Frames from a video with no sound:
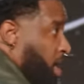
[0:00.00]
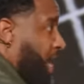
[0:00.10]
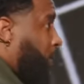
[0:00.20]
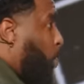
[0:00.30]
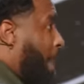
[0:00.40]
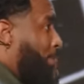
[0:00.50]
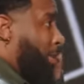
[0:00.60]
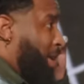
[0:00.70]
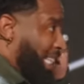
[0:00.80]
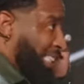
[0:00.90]
That's what I mean
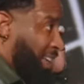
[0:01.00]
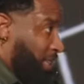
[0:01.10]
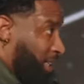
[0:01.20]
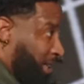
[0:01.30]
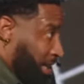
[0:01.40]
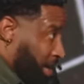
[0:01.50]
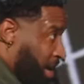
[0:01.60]
when I say vision.